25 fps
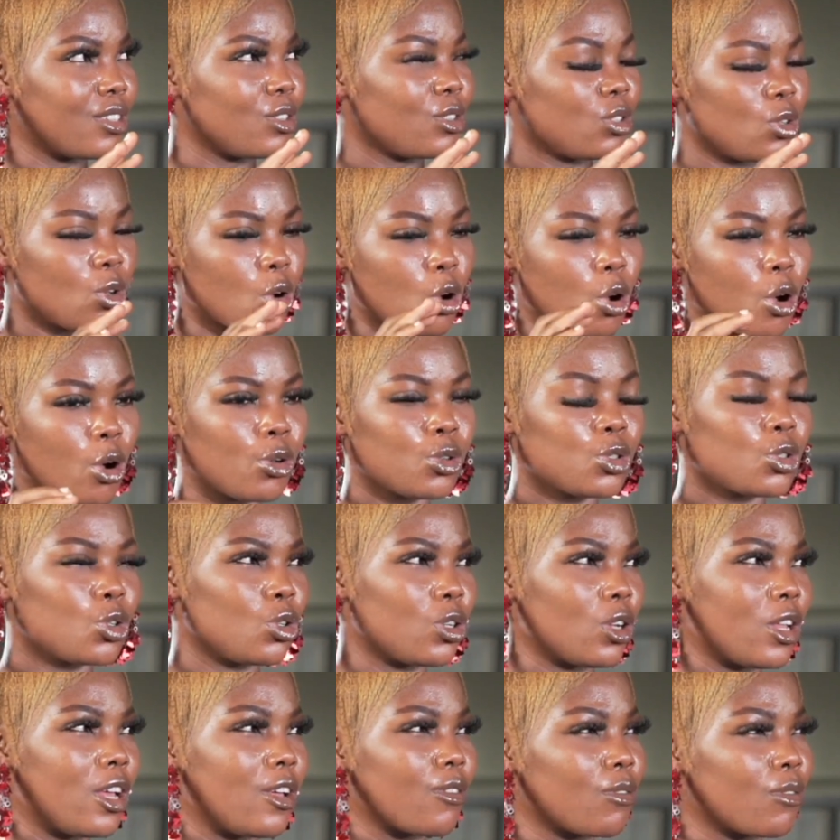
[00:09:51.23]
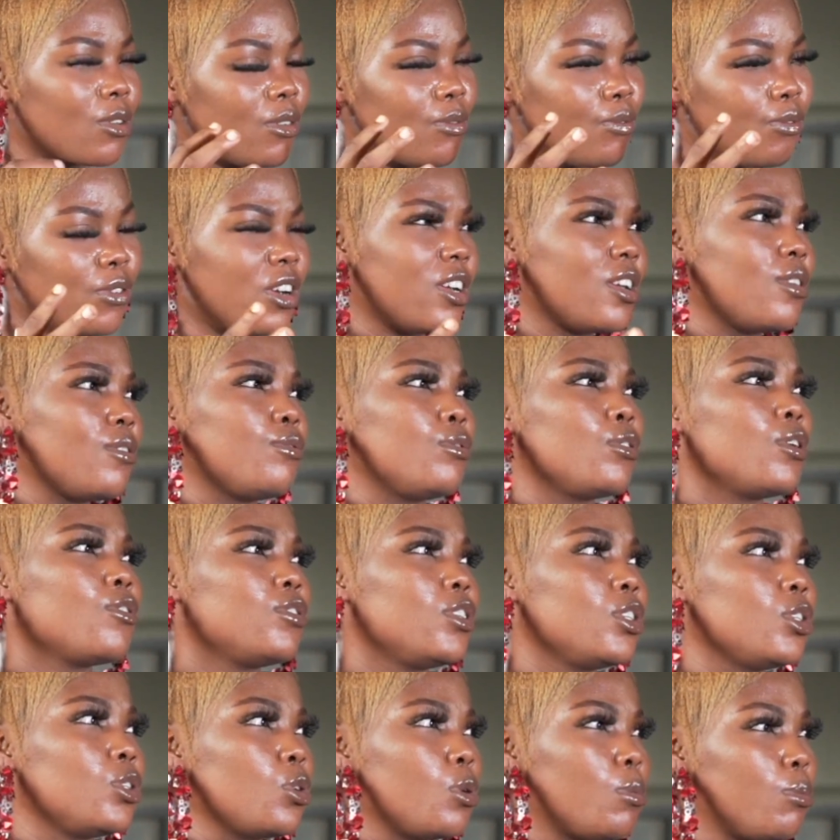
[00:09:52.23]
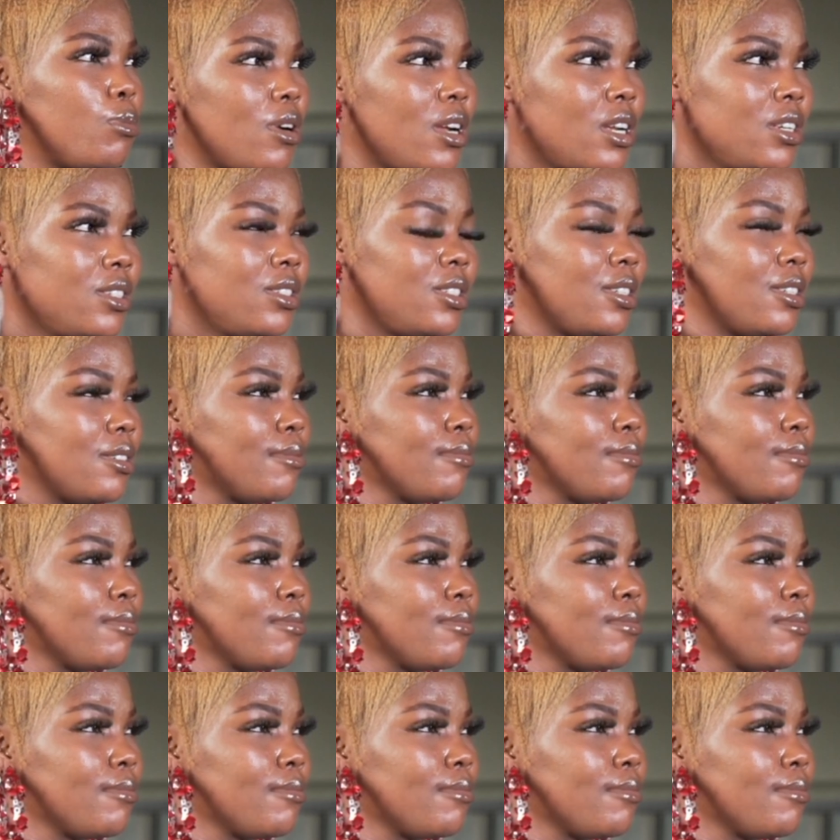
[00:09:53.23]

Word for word: your culture and are very involved in your brand